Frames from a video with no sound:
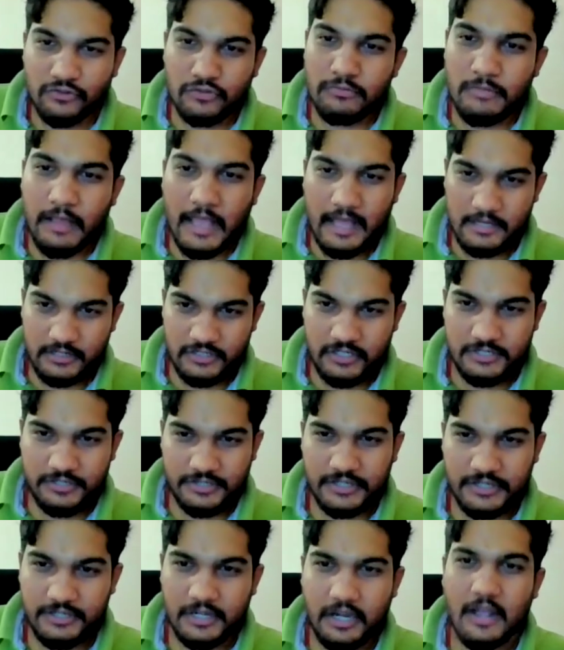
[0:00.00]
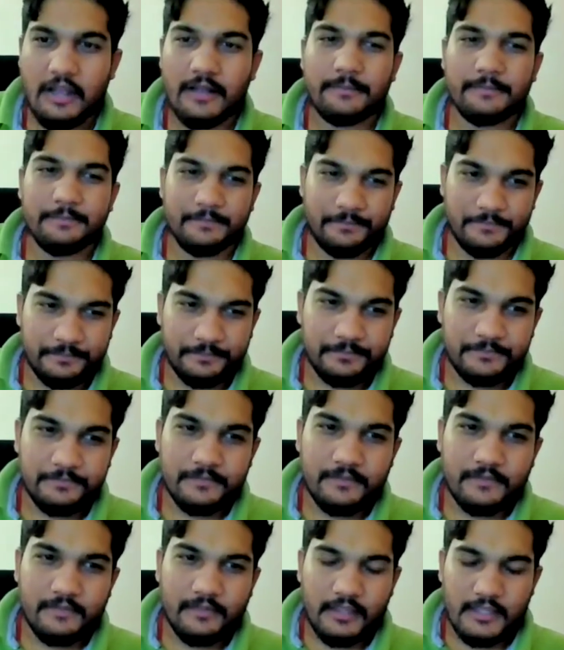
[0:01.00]
yes to marriage etc
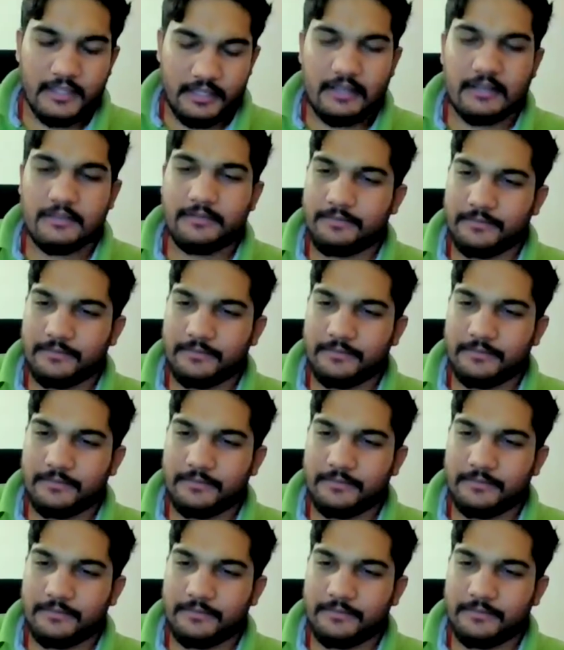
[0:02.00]
yeah,